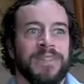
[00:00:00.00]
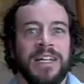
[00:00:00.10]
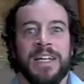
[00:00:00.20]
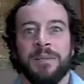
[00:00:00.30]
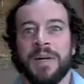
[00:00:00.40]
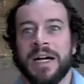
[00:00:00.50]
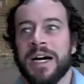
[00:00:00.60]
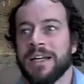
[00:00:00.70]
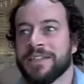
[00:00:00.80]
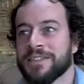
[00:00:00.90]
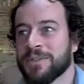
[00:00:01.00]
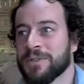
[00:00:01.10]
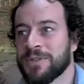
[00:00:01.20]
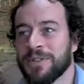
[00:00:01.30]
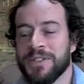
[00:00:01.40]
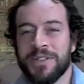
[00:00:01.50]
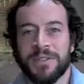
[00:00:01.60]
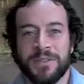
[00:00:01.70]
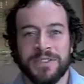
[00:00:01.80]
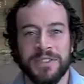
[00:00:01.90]
antibiotics, or
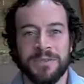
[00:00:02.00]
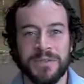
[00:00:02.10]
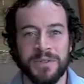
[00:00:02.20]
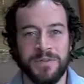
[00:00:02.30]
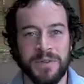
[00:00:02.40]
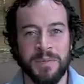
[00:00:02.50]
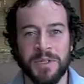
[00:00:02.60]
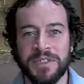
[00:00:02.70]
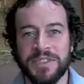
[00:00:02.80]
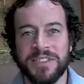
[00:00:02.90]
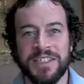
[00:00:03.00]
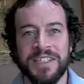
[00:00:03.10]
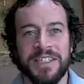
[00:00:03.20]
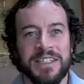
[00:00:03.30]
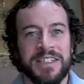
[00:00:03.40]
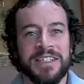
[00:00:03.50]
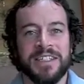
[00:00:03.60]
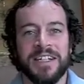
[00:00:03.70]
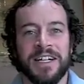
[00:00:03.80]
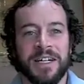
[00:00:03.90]
some sort of an emergency
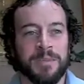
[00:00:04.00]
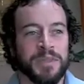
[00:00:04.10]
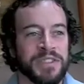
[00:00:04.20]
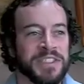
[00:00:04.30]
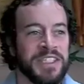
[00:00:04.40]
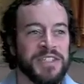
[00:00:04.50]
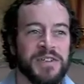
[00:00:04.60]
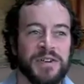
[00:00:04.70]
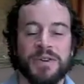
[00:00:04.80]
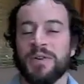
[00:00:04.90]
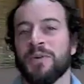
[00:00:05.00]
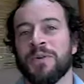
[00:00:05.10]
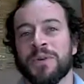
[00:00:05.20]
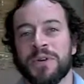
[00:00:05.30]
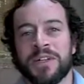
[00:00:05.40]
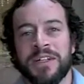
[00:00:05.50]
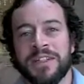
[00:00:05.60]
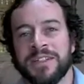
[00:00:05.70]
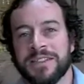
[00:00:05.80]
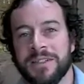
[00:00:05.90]
procedure, or
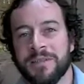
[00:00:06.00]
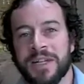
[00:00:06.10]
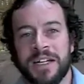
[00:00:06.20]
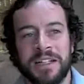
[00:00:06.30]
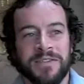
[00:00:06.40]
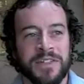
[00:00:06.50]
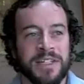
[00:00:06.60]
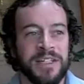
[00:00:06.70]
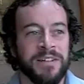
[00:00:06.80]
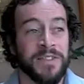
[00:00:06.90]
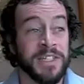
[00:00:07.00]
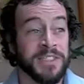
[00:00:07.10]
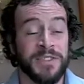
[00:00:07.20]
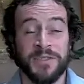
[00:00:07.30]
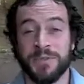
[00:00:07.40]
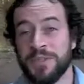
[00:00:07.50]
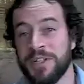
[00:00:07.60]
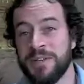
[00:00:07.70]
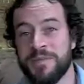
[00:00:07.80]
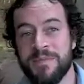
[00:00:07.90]
some kind of an
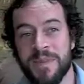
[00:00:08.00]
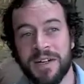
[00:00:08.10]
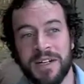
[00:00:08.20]
extreme